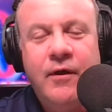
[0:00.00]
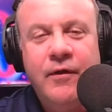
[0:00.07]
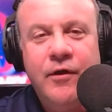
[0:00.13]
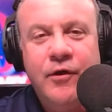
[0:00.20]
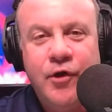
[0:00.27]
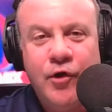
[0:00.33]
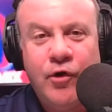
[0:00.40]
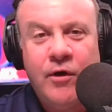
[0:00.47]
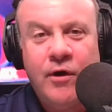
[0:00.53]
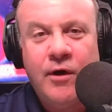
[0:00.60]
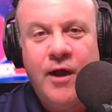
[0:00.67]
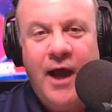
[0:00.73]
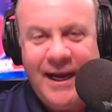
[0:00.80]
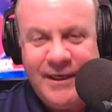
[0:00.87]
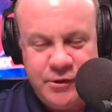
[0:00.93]
your
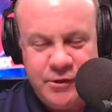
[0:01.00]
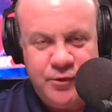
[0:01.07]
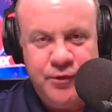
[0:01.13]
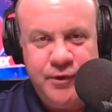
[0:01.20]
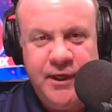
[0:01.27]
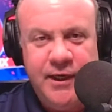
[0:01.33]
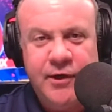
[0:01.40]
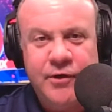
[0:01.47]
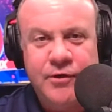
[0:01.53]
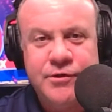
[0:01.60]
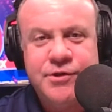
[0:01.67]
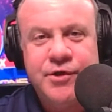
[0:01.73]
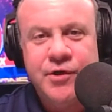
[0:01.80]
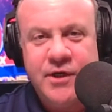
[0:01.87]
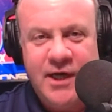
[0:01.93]
high school
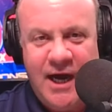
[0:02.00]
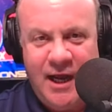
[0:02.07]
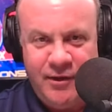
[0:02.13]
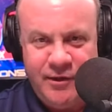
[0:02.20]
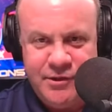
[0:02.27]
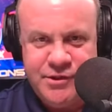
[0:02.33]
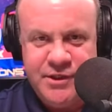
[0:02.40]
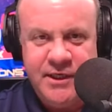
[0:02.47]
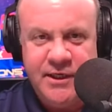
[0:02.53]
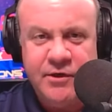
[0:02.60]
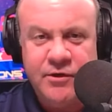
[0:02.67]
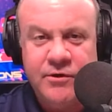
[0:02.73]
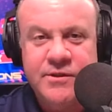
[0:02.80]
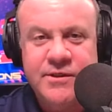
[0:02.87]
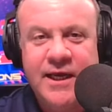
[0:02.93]
years, your college
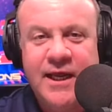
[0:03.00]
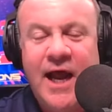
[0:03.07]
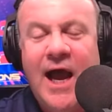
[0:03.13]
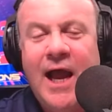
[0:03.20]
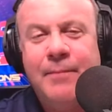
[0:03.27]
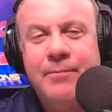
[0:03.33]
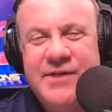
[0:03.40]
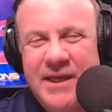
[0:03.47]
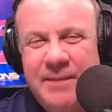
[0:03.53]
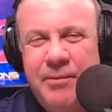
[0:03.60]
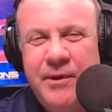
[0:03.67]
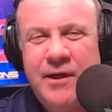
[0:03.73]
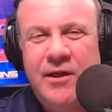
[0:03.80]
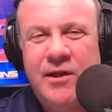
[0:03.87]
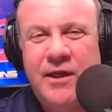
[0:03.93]
years, and I am
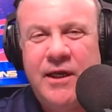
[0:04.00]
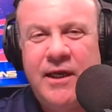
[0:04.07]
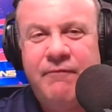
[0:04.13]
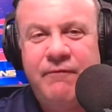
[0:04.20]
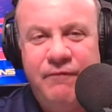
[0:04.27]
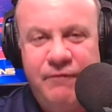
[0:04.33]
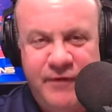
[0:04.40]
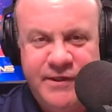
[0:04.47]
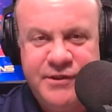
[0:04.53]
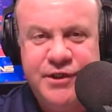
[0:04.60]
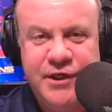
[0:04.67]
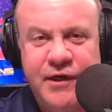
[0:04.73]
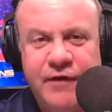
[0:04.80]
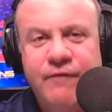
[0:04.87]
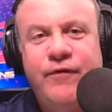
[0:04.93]
typically
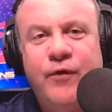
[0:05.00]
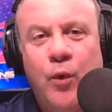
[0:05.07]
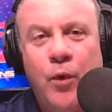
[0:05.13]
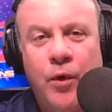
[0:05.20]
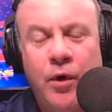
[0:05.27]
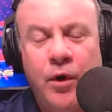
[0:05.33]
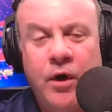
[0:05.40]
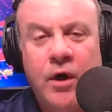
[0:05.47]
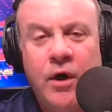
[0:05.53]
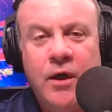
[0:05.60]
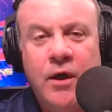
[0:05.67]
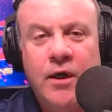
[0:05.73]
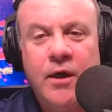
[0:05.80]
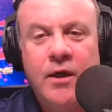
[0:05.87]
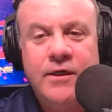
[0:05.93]
fishing for
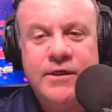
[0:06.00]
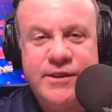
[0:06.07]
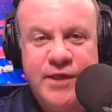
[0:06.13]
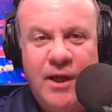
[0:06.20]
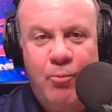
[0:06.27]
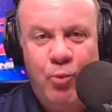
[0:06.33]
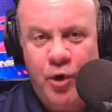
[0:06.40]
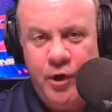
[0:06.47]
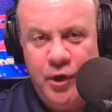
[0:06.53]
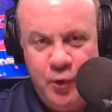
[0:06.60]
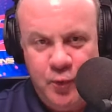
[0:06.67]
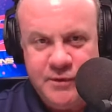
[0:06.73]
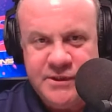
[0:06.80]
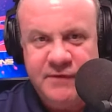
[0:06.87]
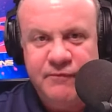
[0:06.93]
someone
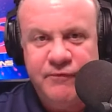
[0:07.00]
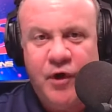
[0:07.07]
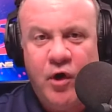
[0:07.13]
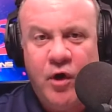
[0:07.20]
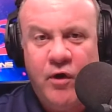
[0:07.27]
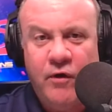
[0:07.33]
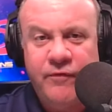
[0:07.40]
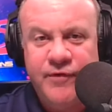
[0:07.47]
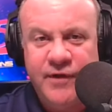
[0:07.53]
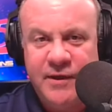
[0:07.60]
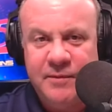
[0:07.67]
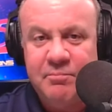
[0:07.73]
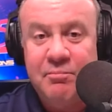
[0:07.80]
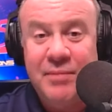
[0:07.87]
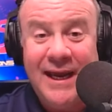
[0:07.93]
who was involved
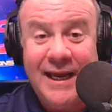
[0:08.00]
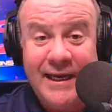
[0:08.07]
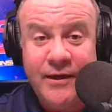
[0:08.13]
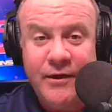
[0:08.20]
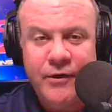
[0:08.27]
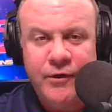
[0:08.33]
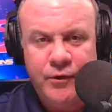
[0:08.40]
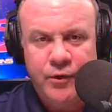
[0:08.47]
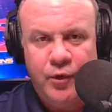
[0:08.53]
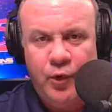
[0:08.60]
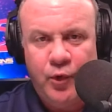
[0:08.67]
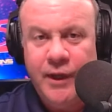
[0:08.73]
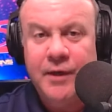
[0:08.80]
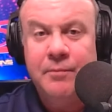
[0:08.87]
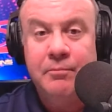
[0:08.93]
in band
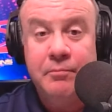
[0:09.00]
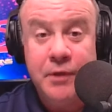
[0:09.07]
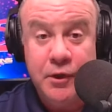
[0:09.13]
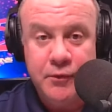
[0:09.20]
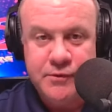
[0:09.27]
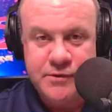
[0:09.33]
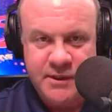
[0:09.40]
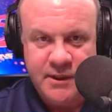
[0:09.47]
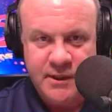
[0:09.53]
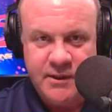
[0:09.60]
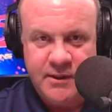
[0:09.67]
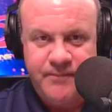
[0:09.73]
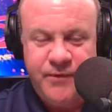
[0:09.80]
or in music,